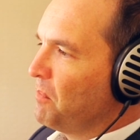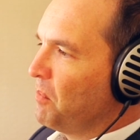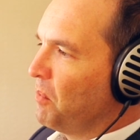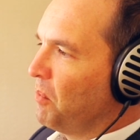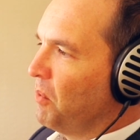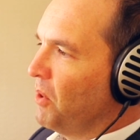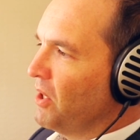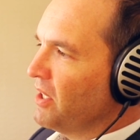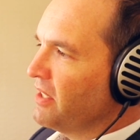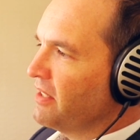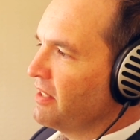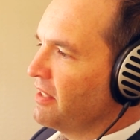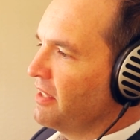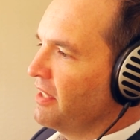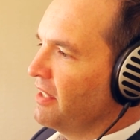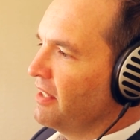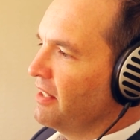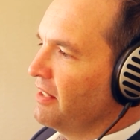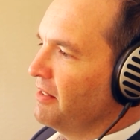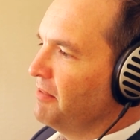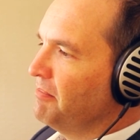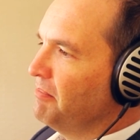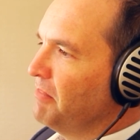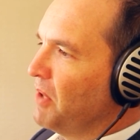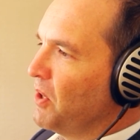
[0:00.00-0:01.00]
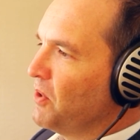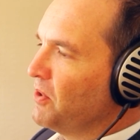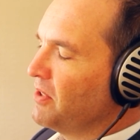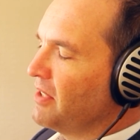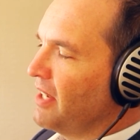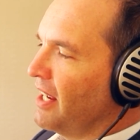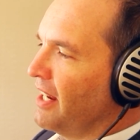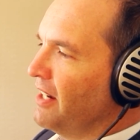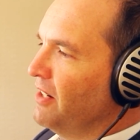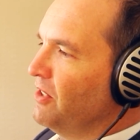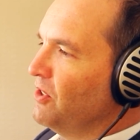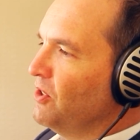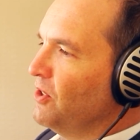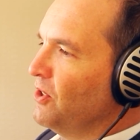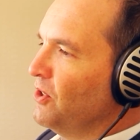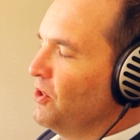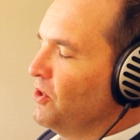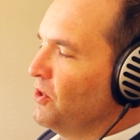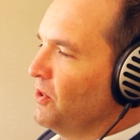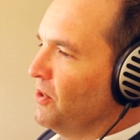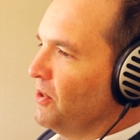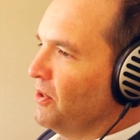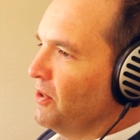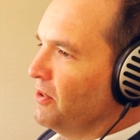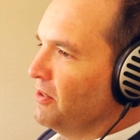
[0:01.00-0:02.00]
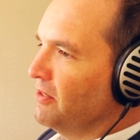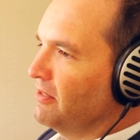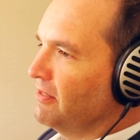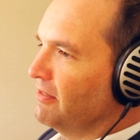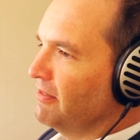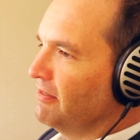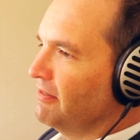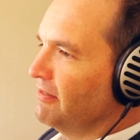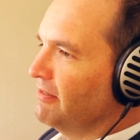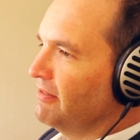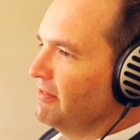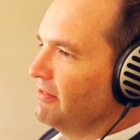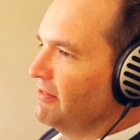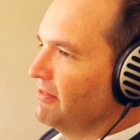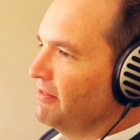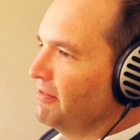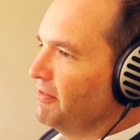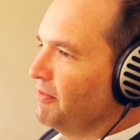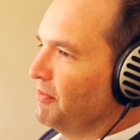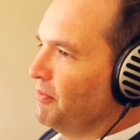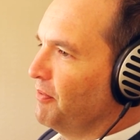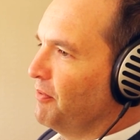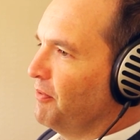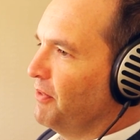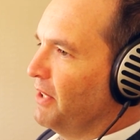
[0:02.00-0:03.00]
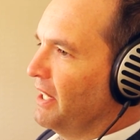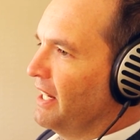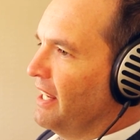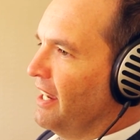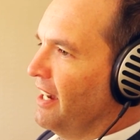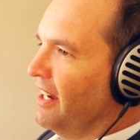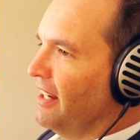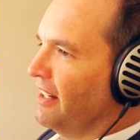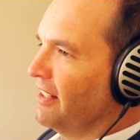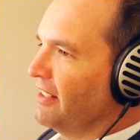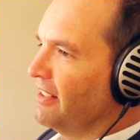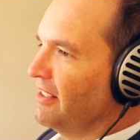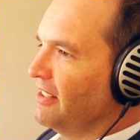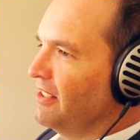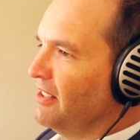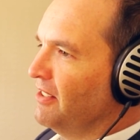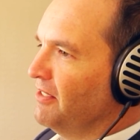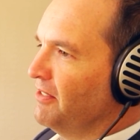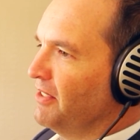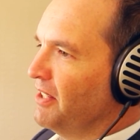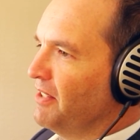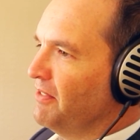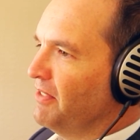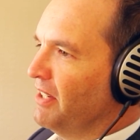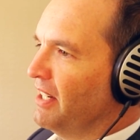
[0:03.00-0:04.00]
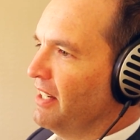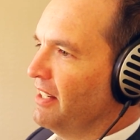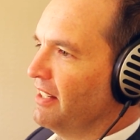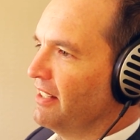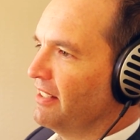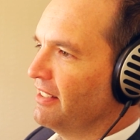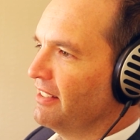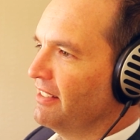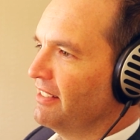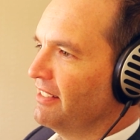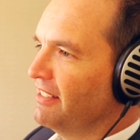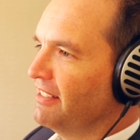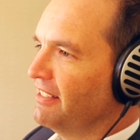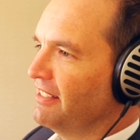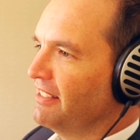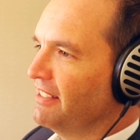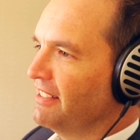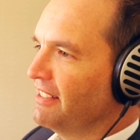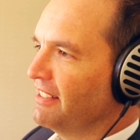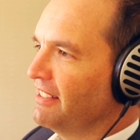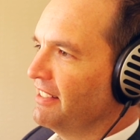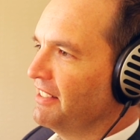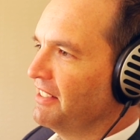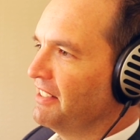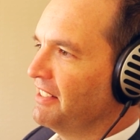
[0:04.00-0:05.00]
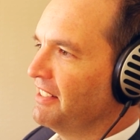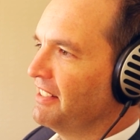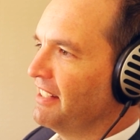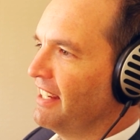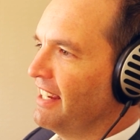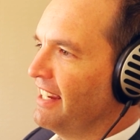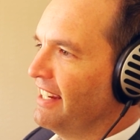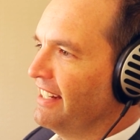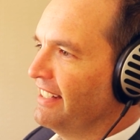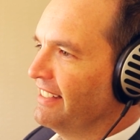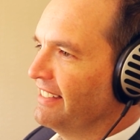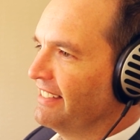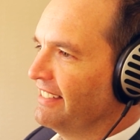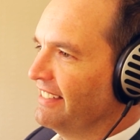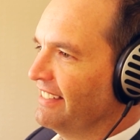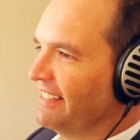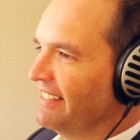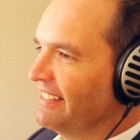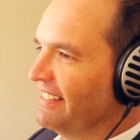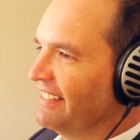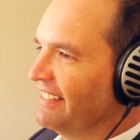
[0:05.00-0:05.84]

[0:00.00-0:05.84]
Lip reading: What's the most unusual fit out you've ever seen?